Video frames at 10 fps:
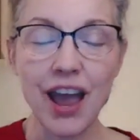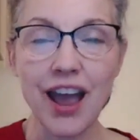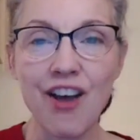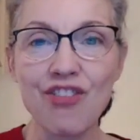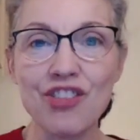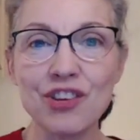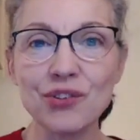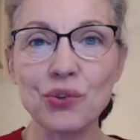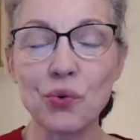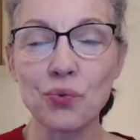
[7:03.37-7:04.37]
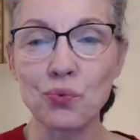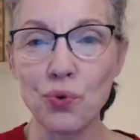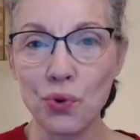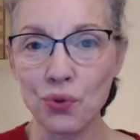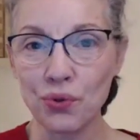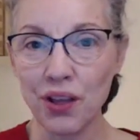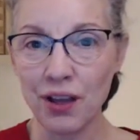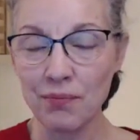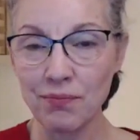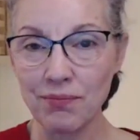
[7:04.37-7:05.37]
on this roll
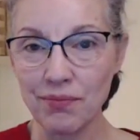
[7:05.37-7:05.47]
um,